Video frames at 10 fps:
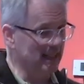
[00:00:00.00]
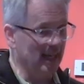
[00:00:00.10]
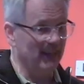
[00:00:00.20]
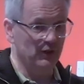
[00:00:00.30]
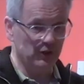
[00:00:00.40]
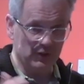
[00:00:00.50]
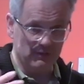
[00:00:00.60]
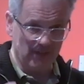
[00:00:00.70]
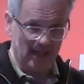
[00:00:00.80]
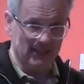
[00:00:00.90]
together
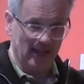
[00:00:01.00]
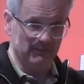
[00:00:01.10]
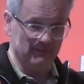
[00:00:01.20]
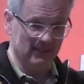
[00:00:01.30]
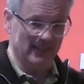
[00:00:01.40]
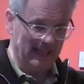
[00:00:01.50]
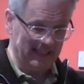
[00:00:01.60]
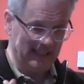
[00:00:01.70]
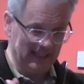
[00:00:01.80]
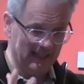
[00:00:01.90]
and
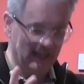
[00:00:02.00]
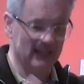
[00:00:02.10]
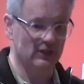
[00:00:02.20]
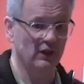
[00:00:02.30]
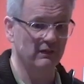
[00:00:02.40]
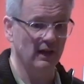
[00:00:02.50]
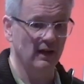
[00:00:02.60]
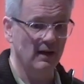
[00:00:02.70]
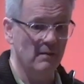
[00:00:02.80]
getting a sort of a